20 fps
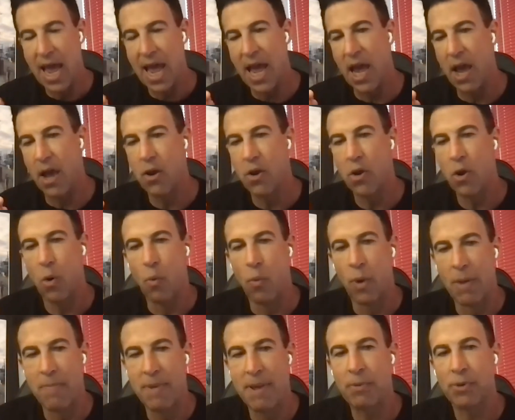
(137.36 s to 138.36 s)
And
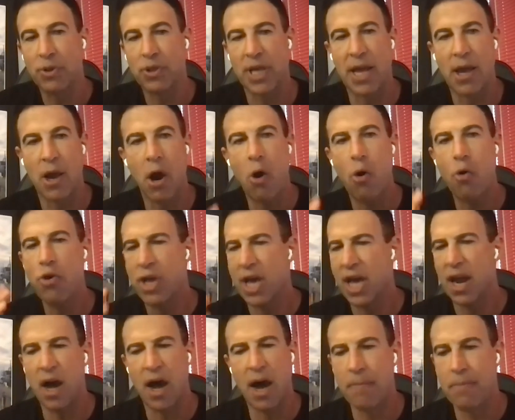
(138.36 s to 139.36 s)
when people say, oh, you
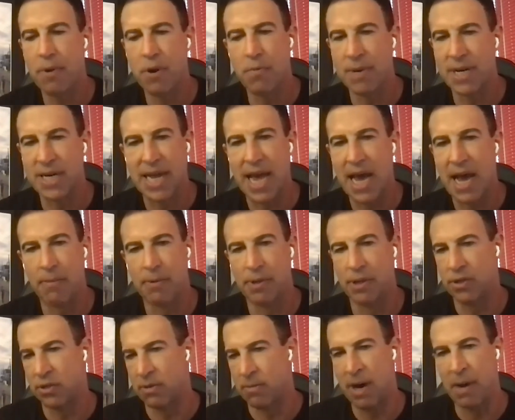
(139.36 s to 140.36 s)
got to up your
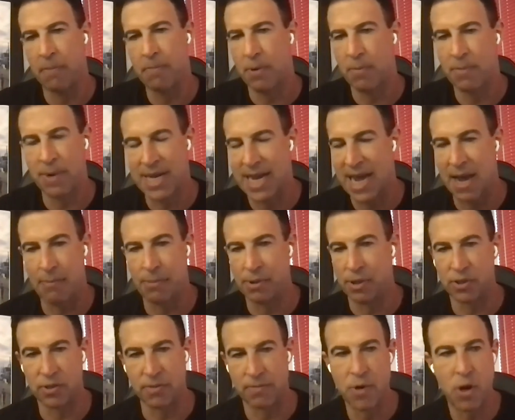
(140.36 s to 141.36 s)
metabolism, up your
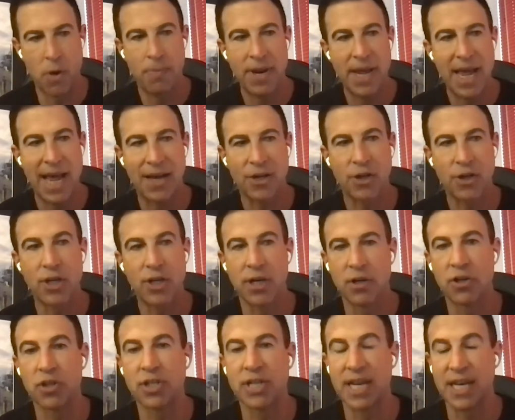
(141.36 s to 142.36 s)
metabolism, nobody
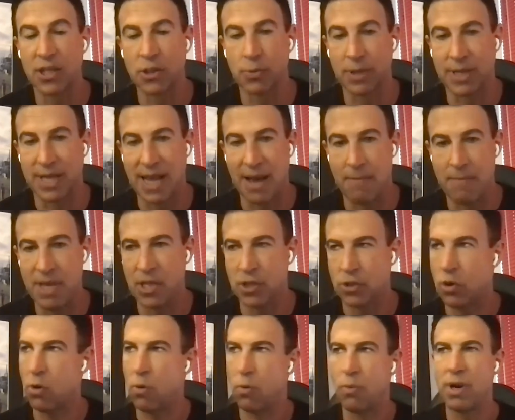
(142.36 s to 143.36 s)
actually understands what that
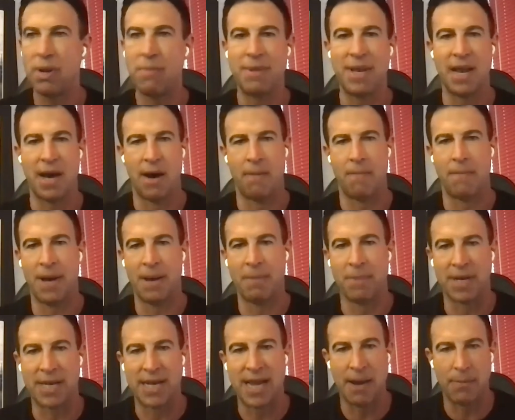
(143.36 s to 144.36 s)
means. Oh, what do you mean, up
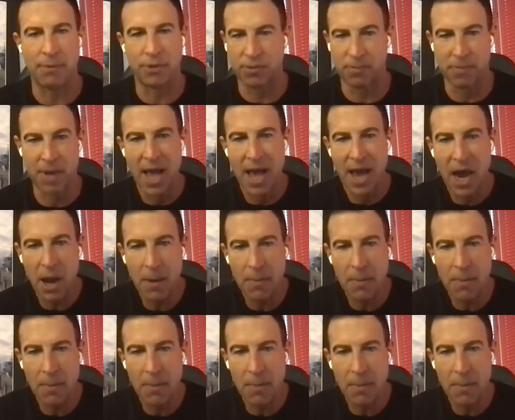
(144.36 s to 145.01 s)
my metabolism?